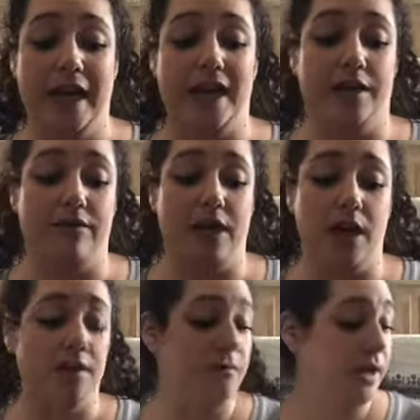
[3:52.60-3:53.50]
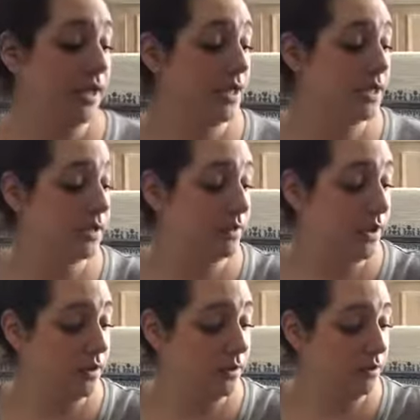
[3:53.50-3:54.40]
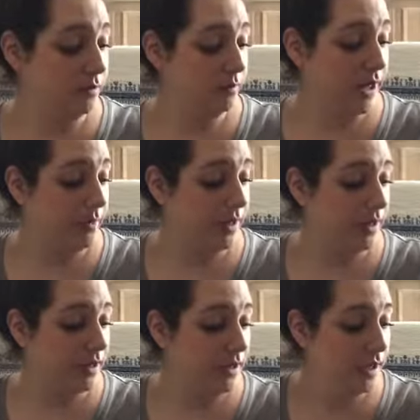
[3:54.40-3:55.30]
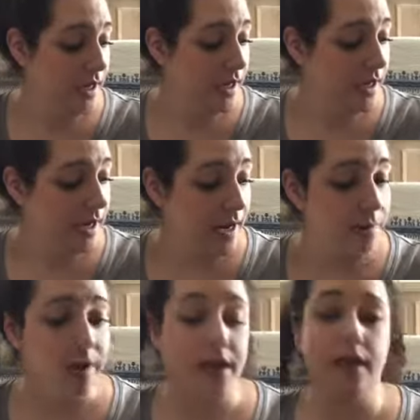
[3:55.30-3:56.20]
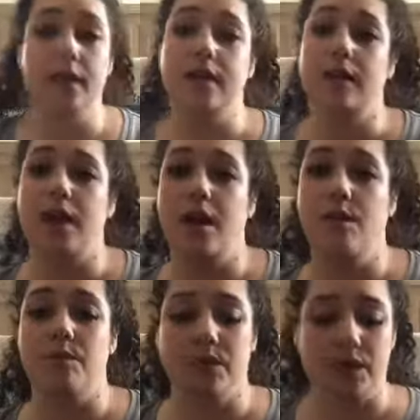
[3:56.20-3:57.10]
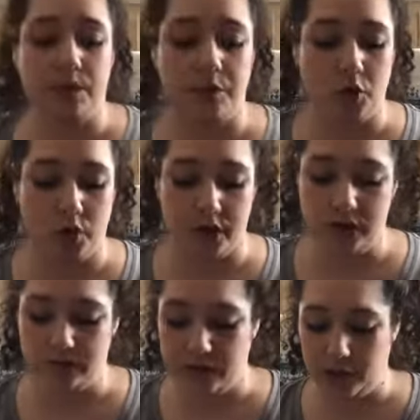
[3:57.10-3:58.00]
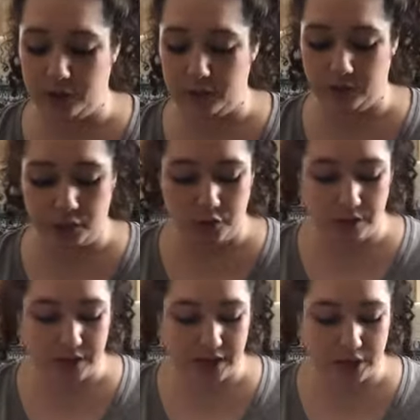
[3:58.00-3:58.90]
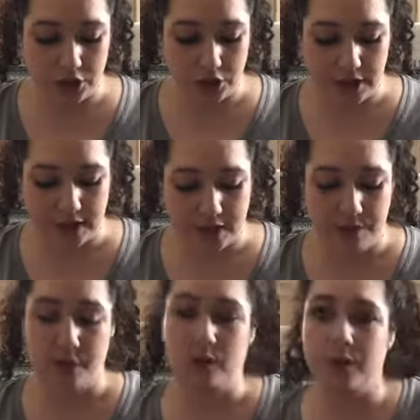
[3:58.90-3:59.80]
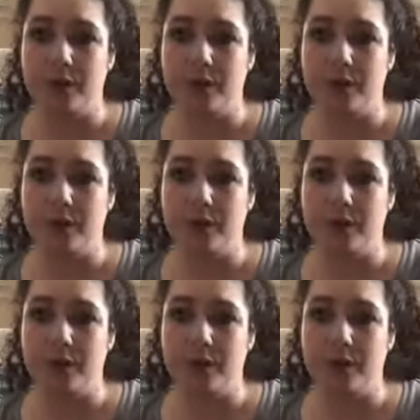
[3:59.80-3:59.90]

And I've got my sweet little baby napping. That's why I'm recording this video in my room, is because she is napping while